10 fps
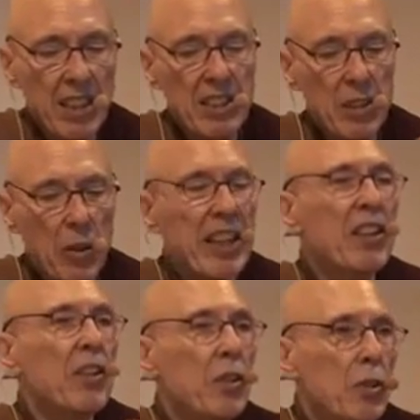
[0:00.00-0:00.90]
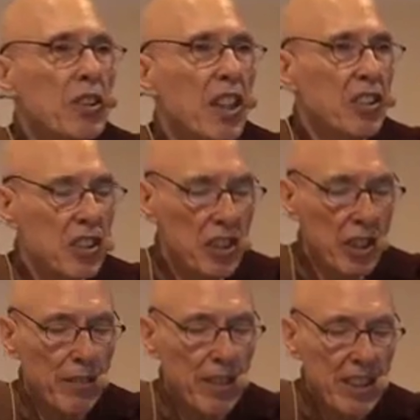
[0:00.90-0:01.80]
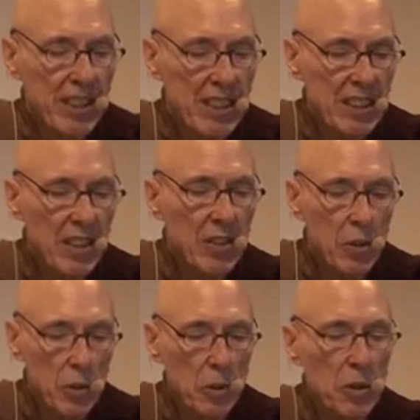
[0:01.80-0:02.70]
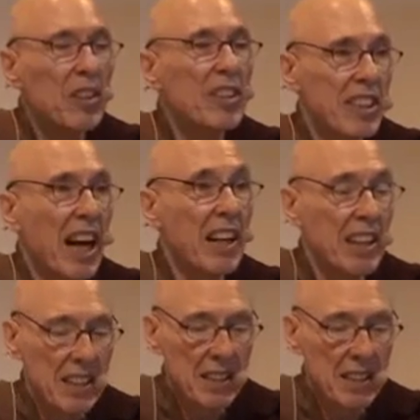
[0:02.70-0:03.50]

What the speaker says: so I can do such service to the Sangha.